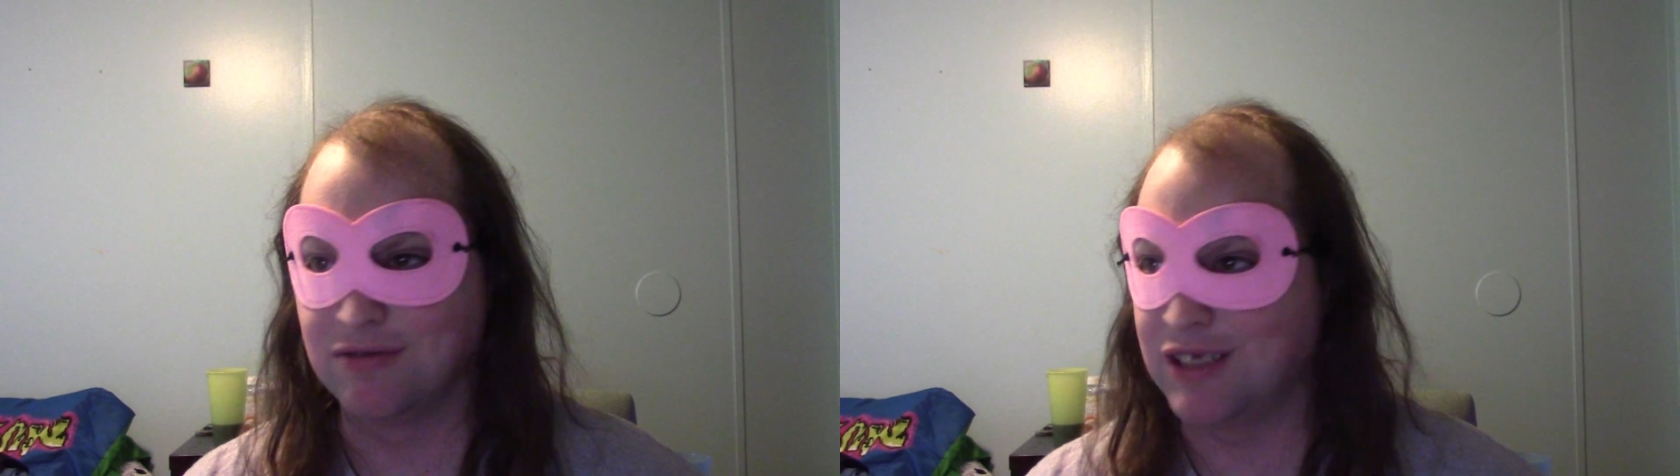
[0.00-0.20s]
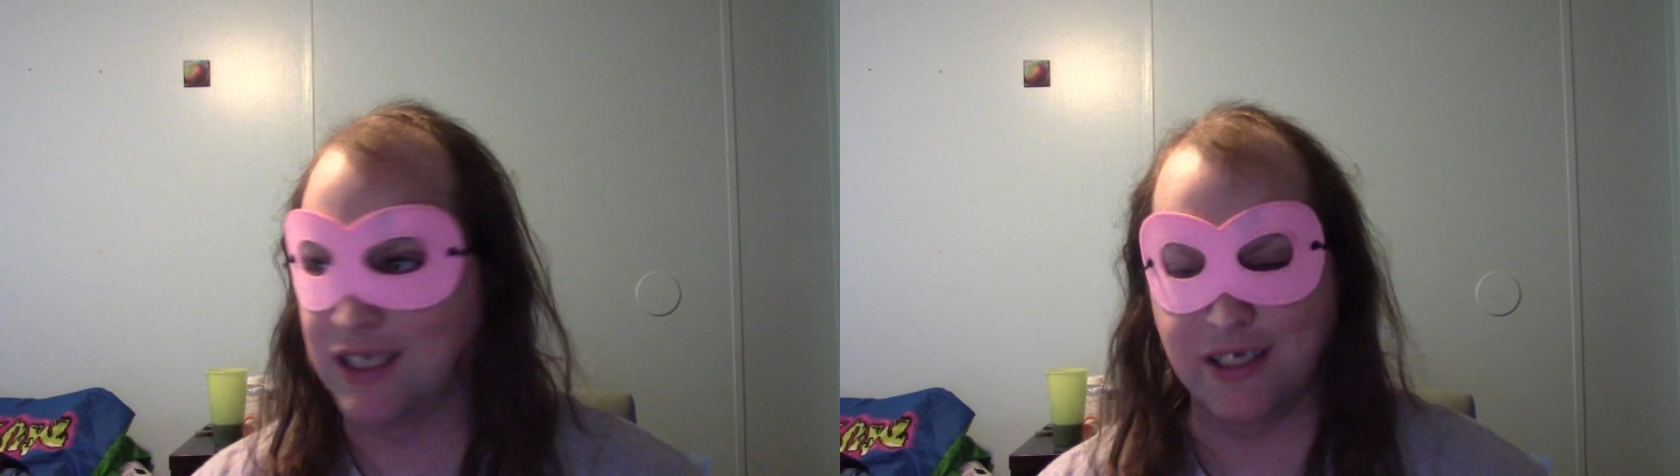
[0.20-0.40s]

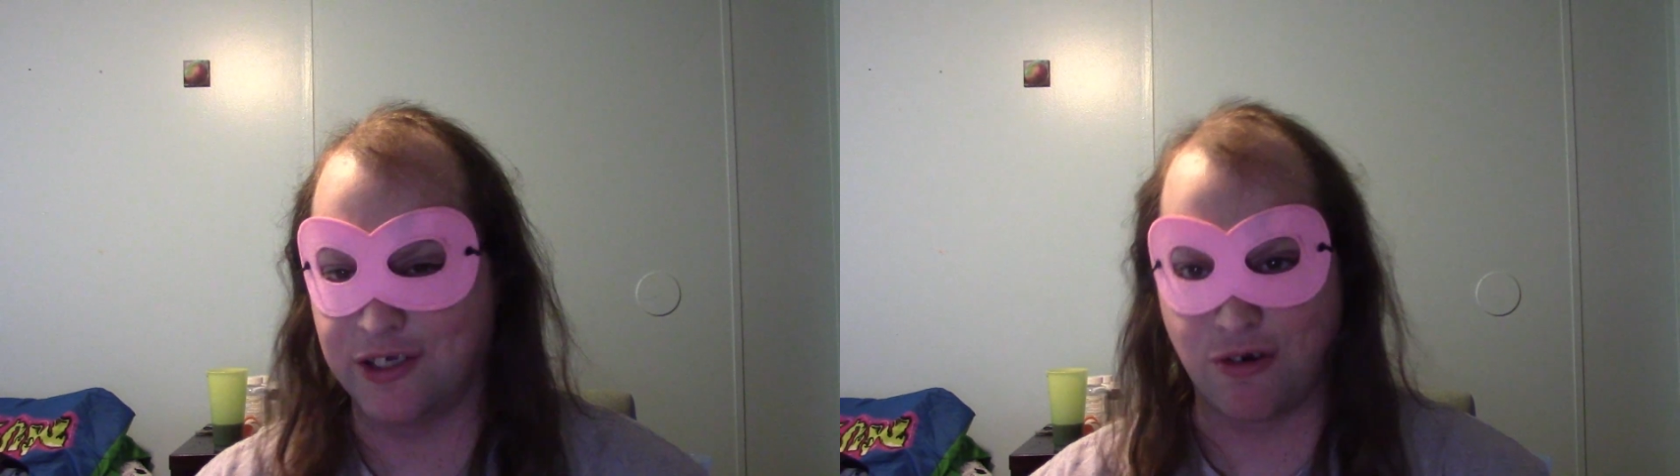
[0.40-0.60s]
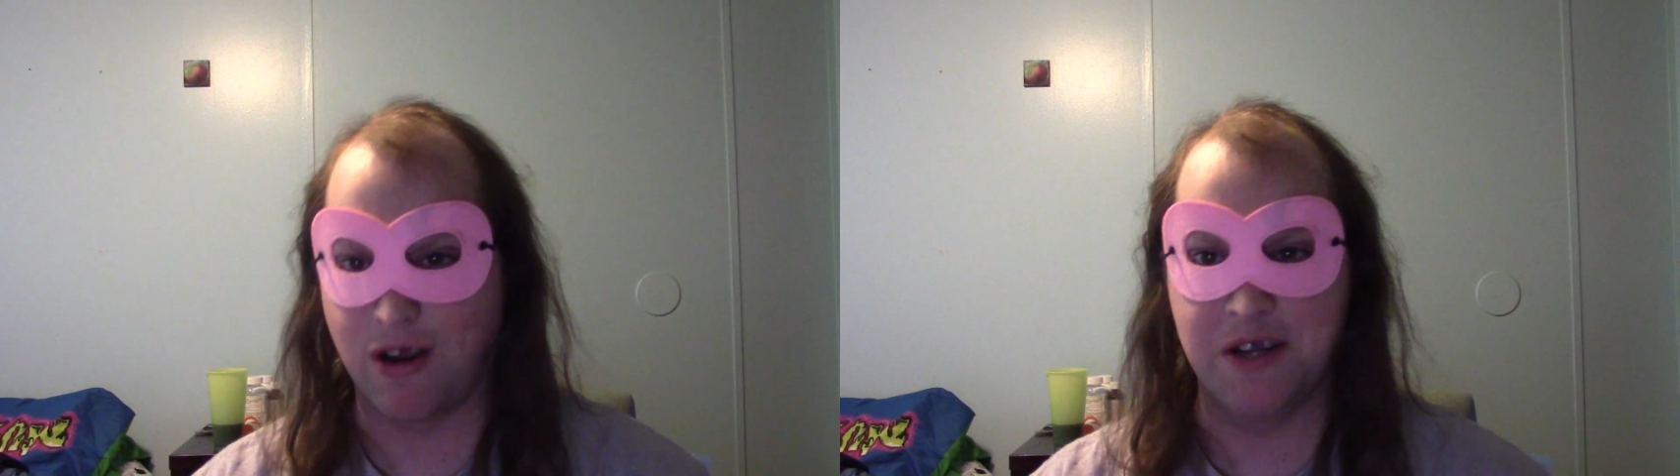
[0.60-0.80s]
that they
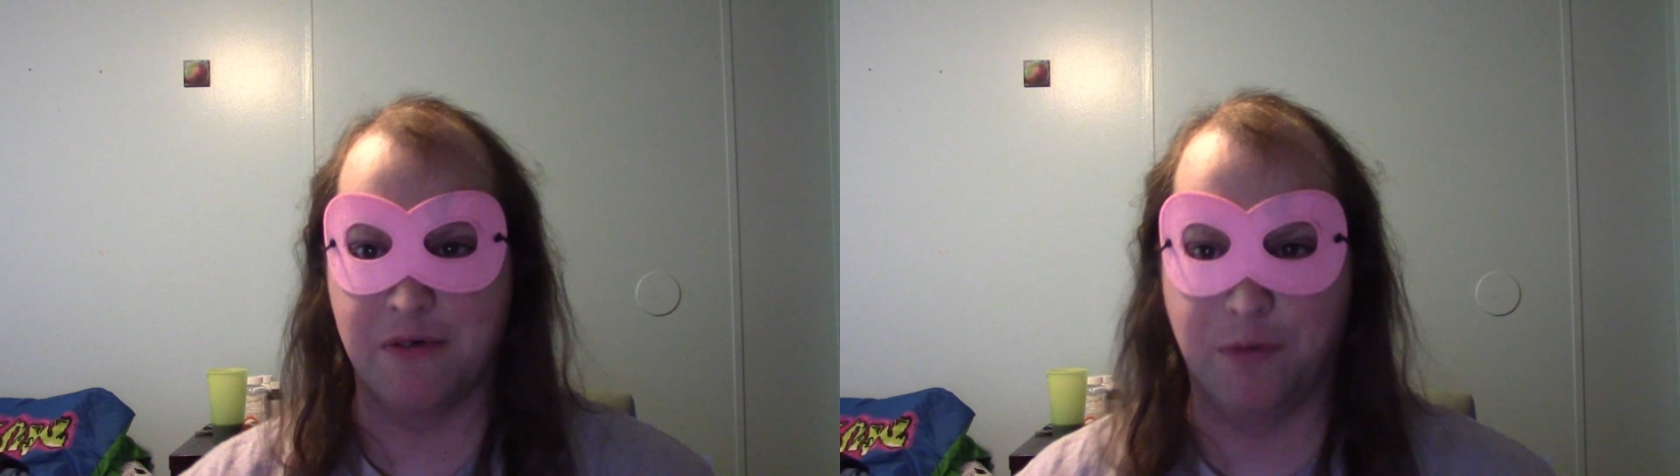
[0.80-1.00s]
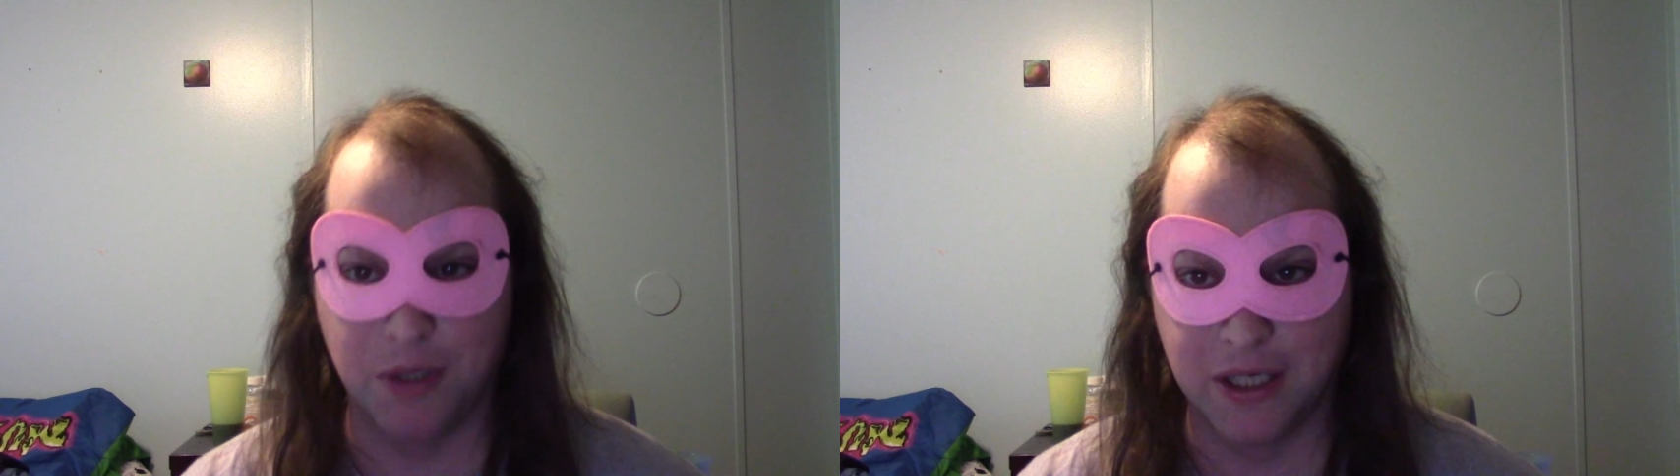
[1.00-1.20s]
try to
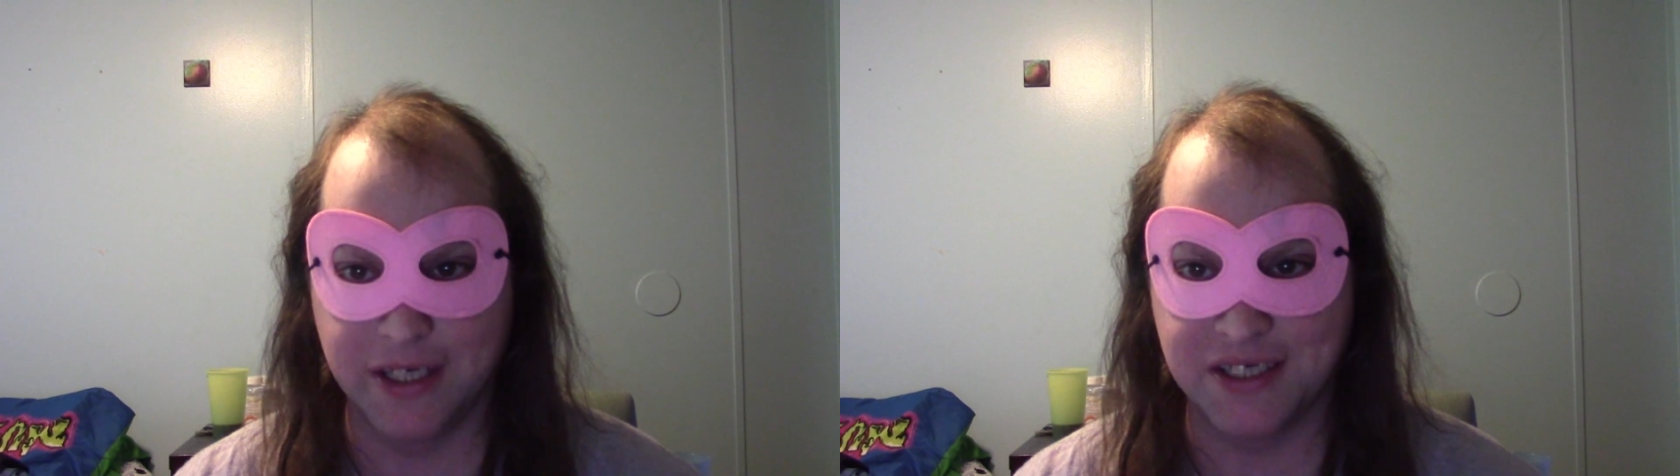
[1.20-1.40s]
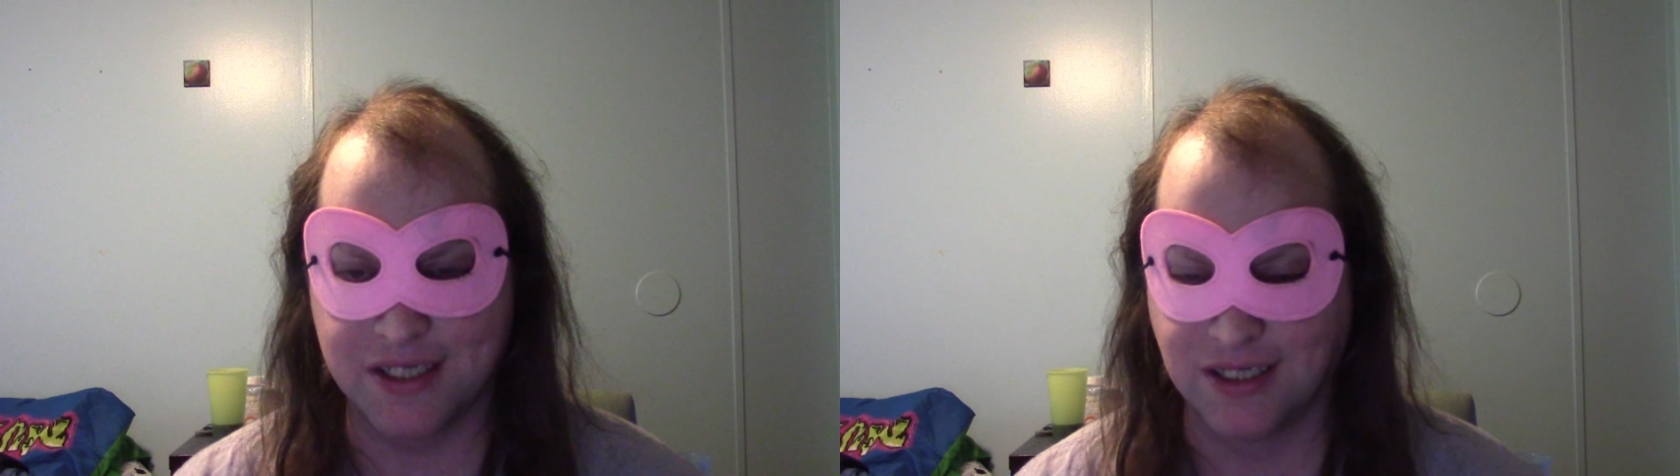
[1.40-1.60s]

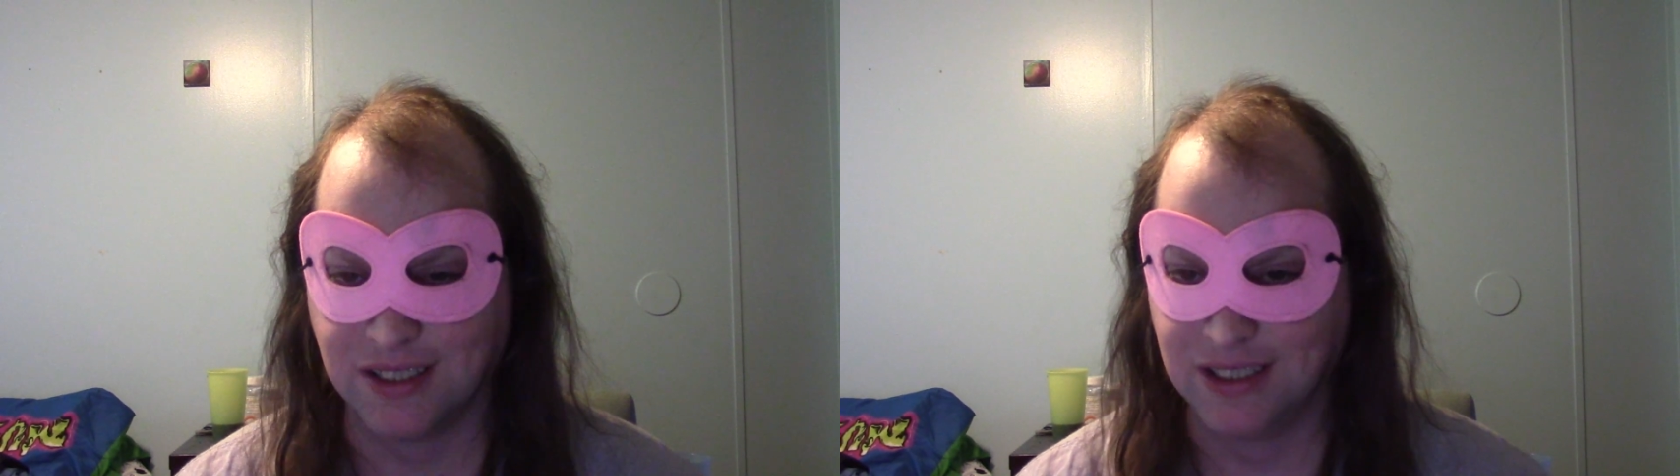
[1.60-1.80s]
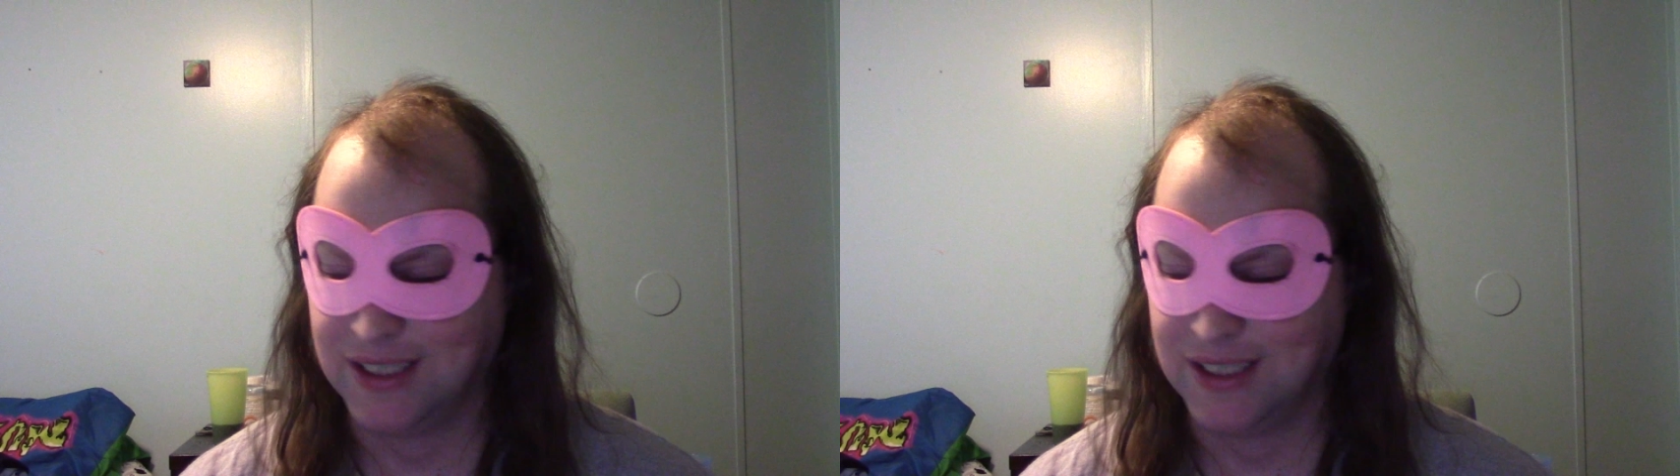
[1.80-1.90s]
voice,